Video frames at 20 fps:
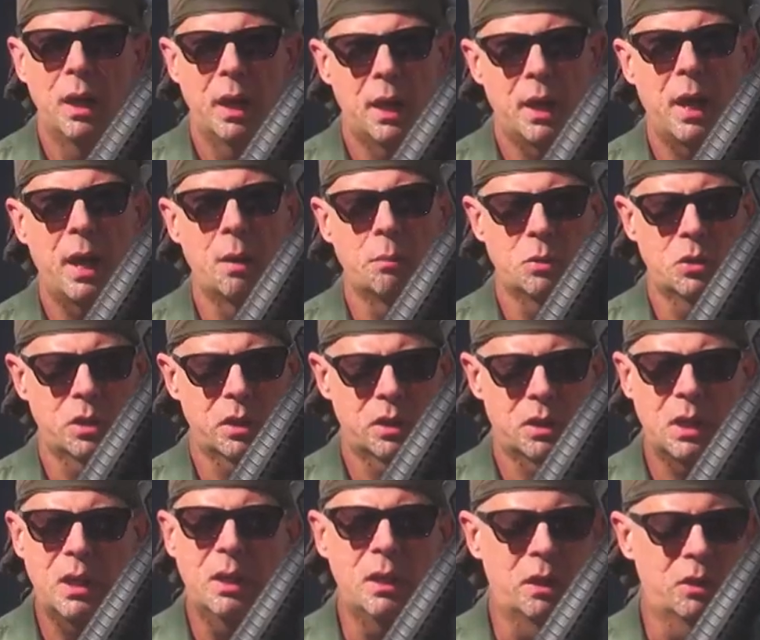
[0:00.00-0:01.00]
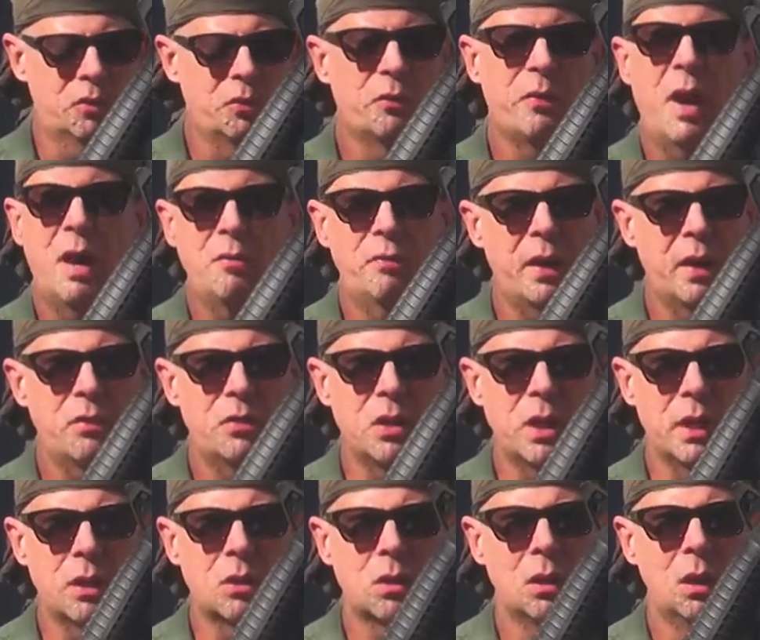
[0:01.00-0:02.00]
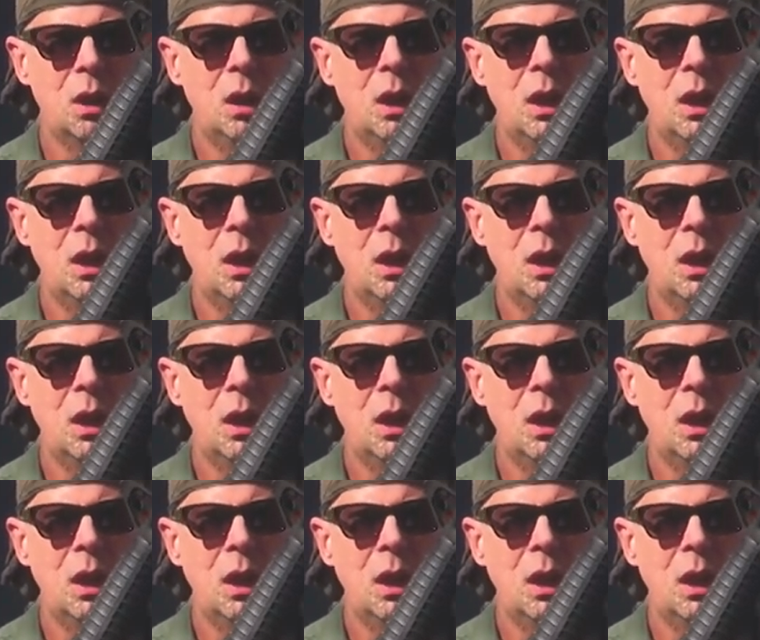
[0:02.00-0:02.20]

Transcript: an M16. It's .556.